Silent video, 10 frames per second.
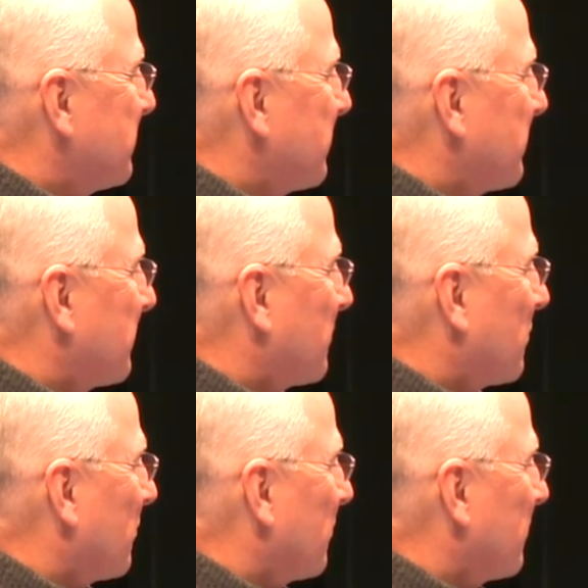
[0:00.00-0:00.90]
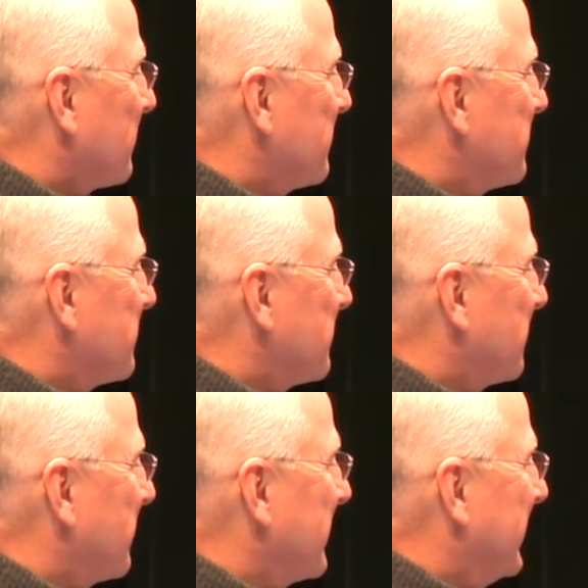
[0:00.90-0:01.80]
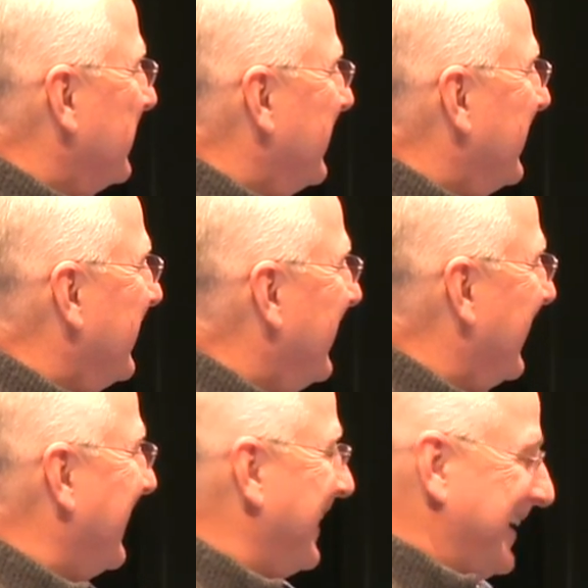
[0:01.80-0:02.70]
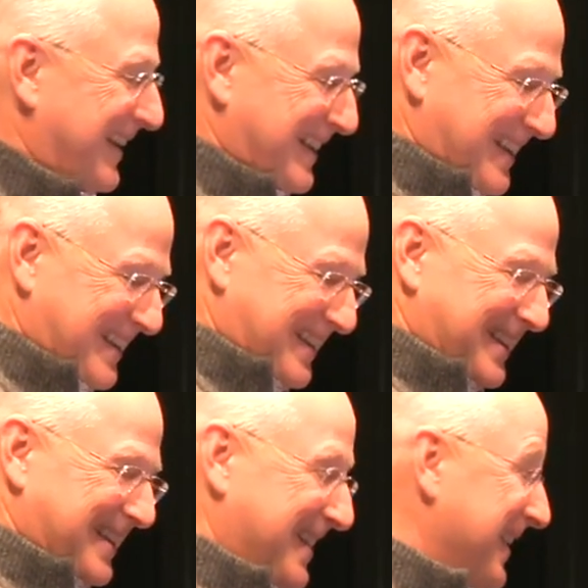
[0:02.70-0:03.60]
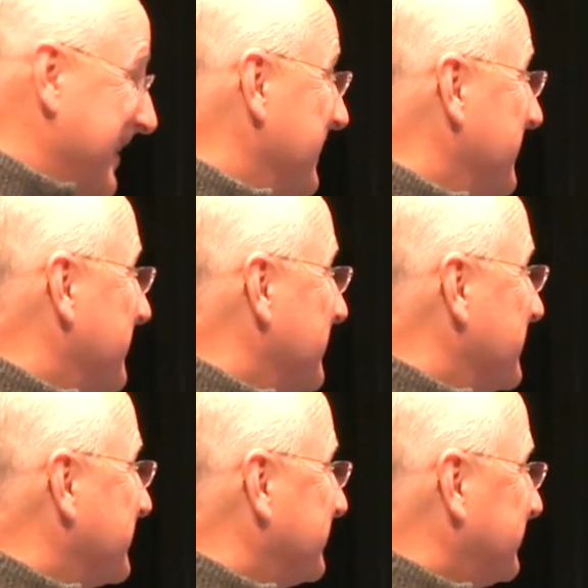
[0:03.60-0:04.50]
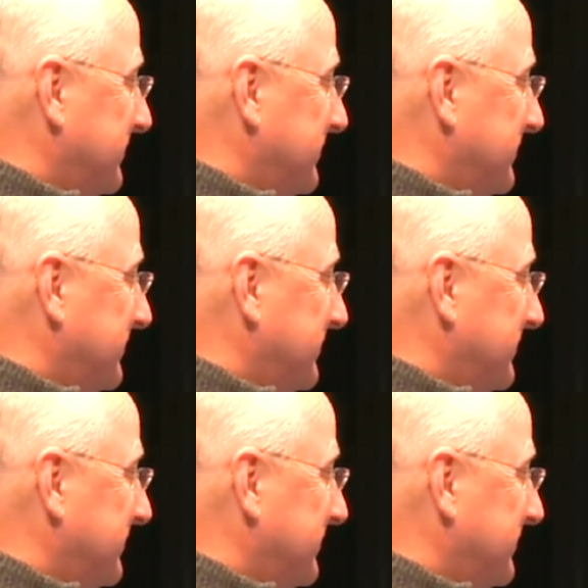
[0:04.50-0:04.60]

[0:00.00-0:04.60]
No words are spoken by the person on screen.